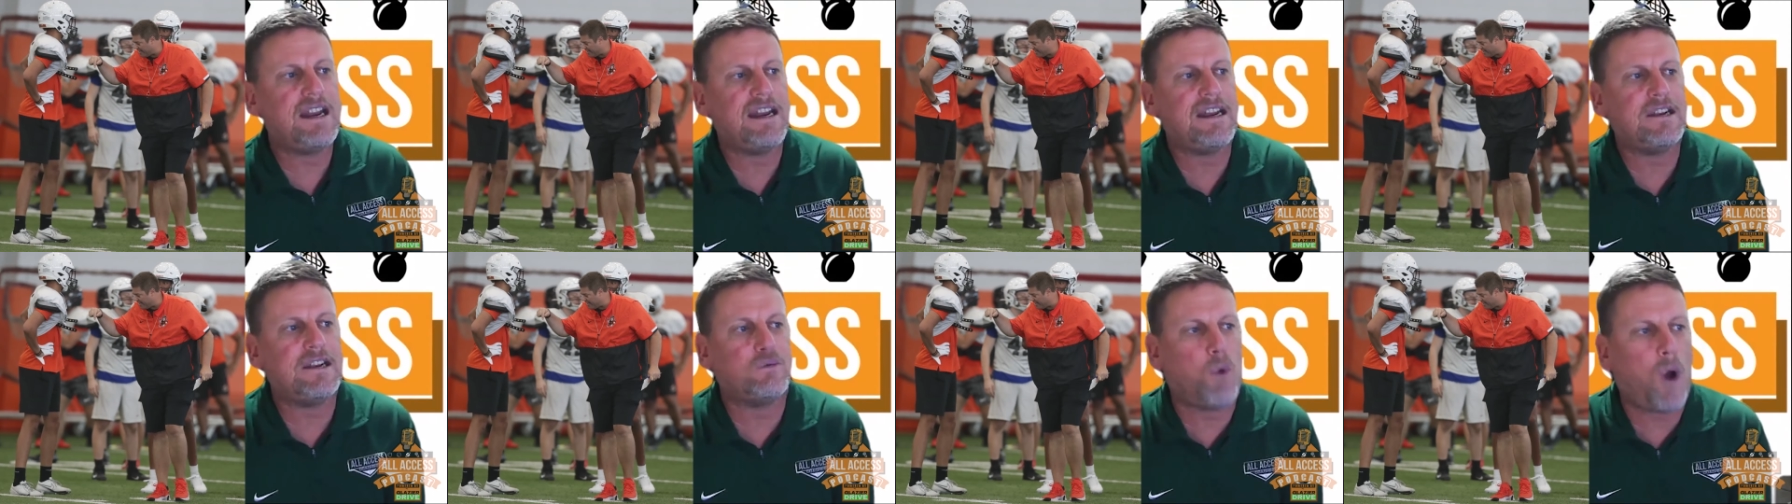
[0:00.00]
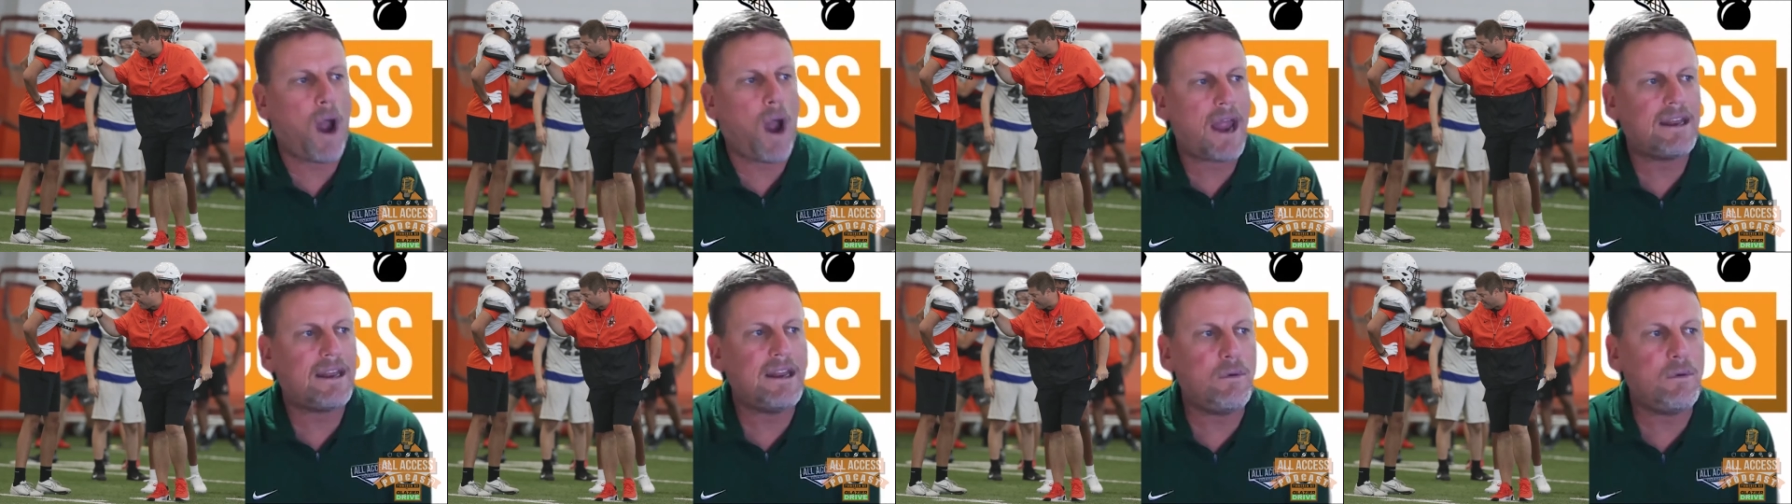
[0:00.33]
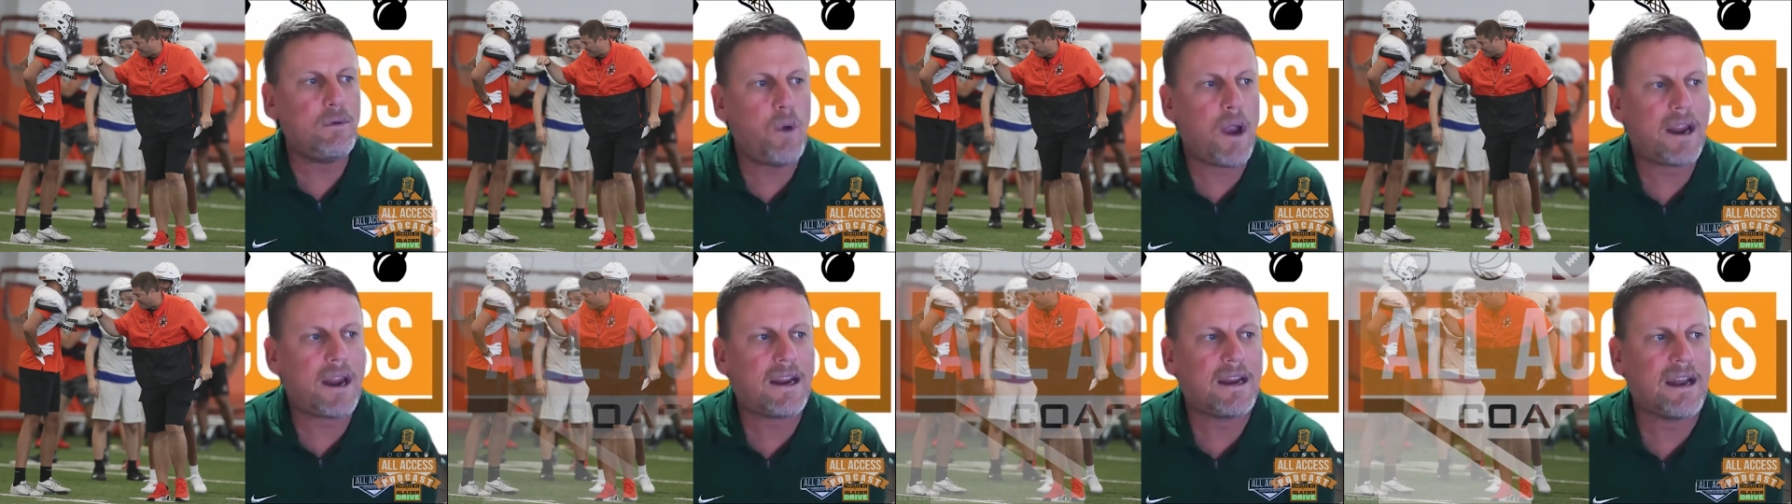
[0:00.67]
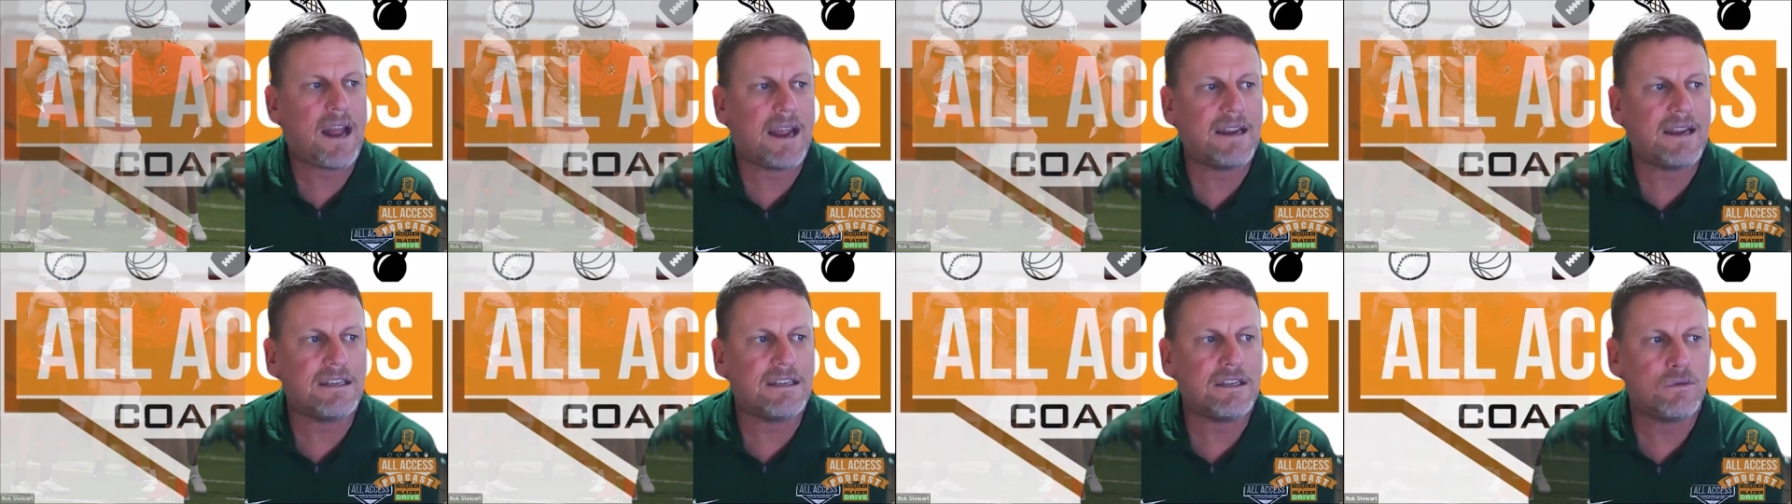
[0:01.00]
He's widely
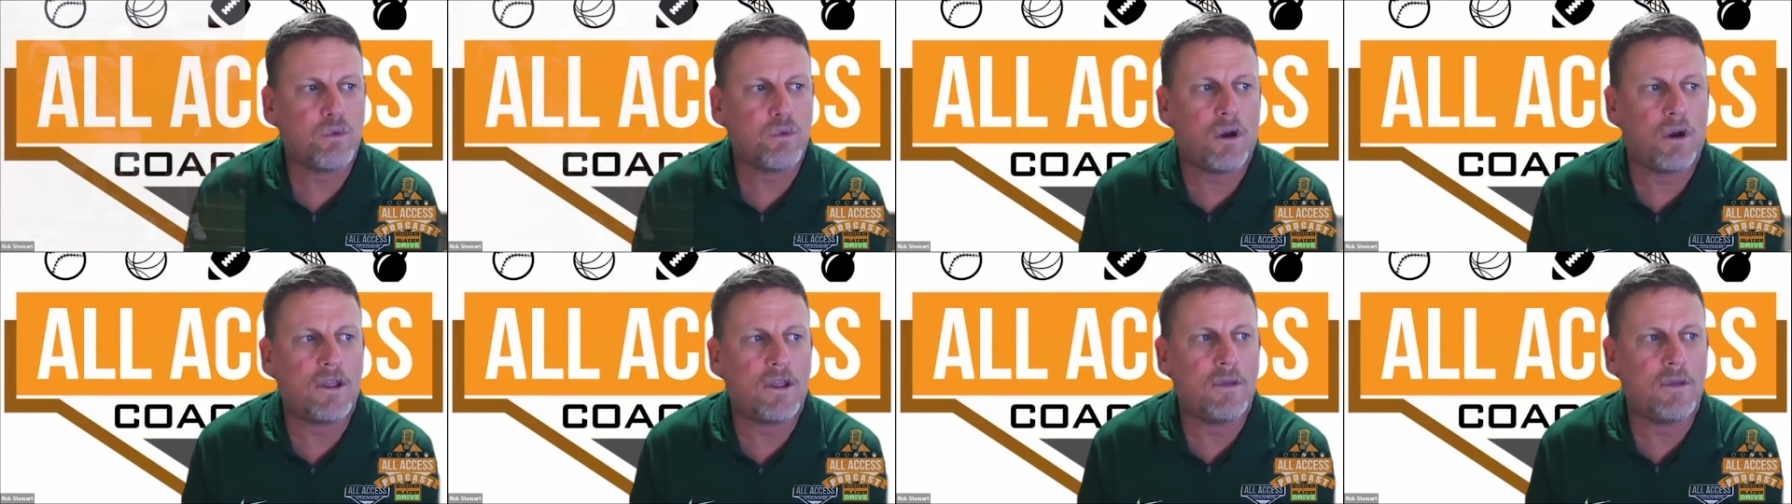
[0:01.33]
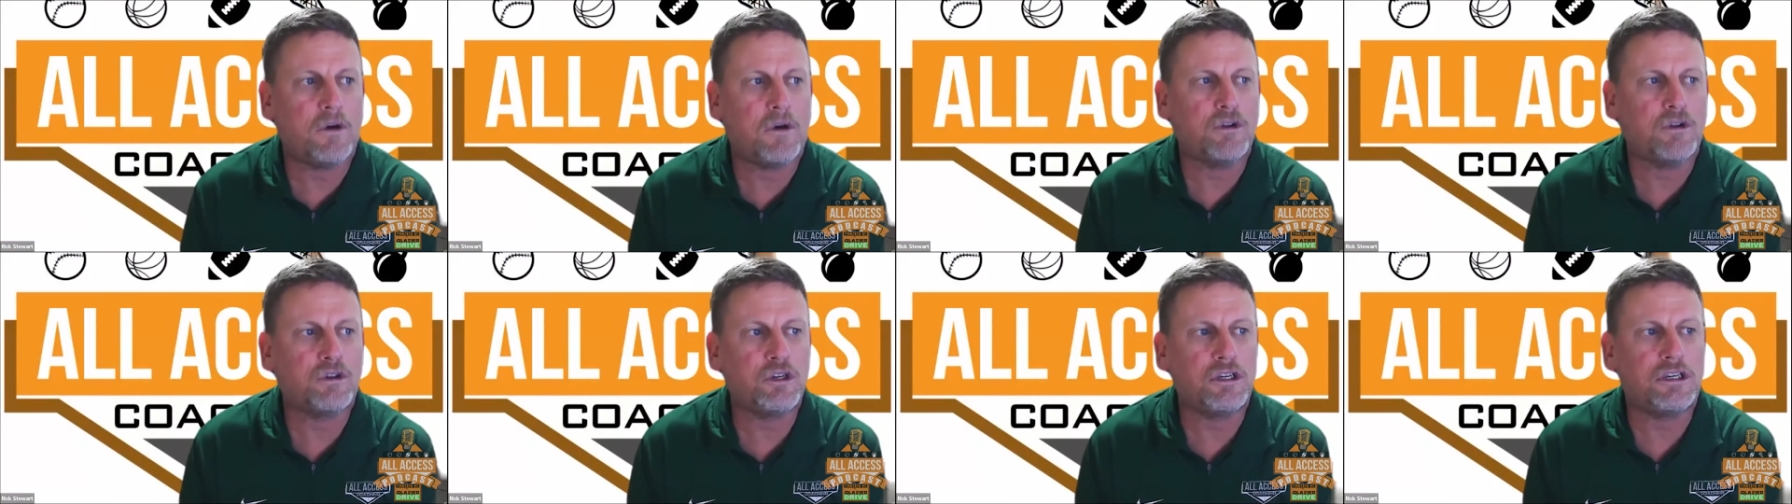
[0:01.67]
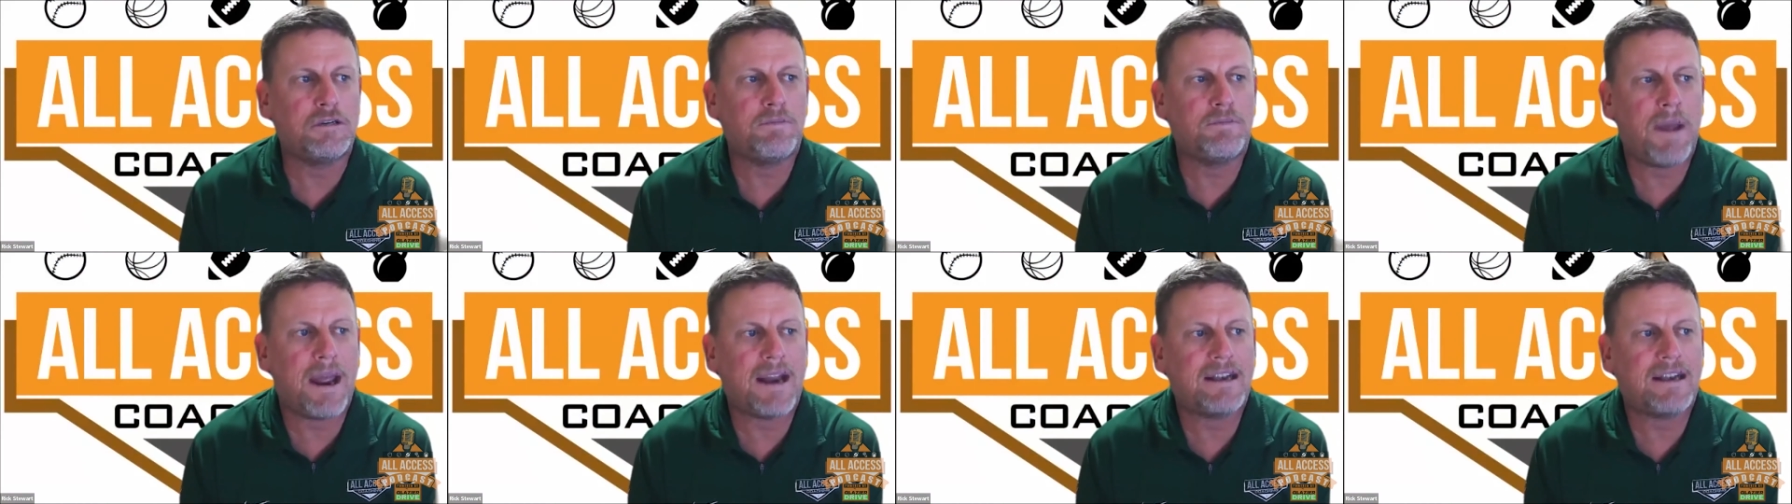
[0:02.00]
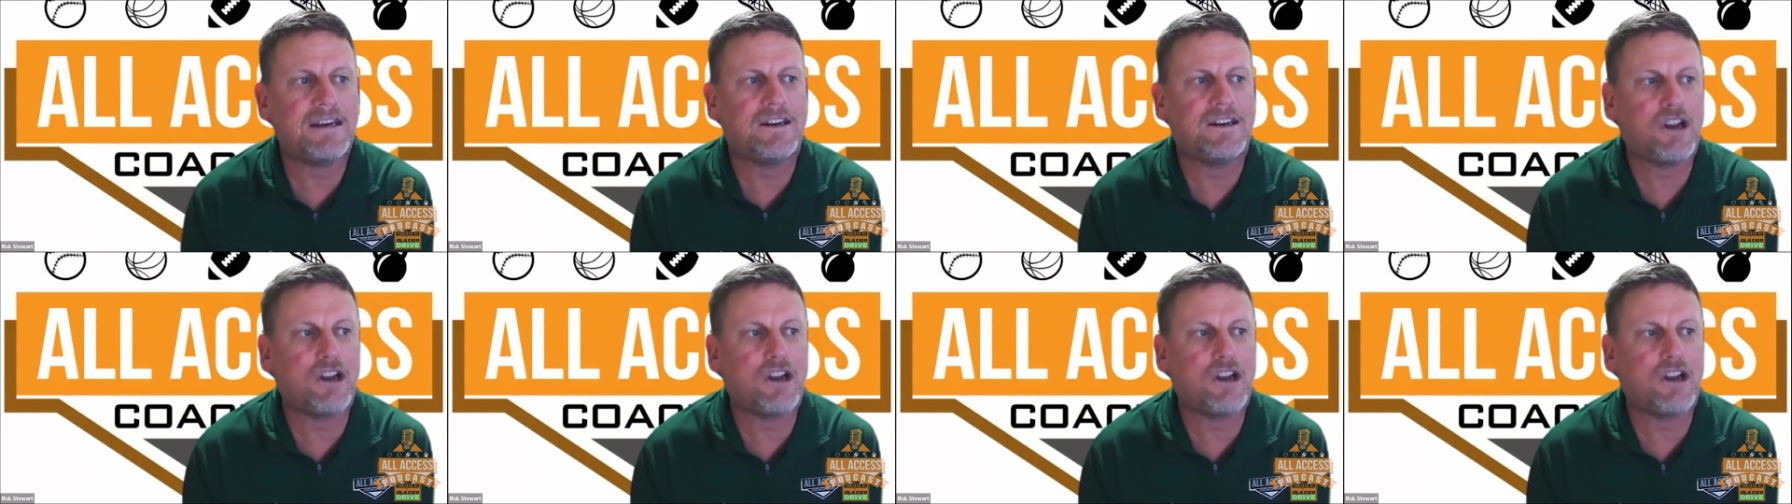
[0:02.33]
recognized as one of the most respected